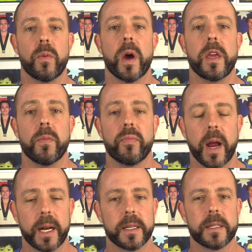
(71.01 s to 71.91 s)
where you
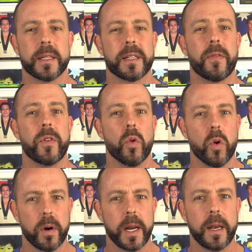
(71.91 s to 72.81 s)
practice the stuff you
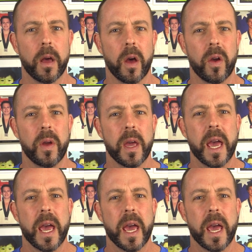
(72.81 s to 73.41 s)
already know,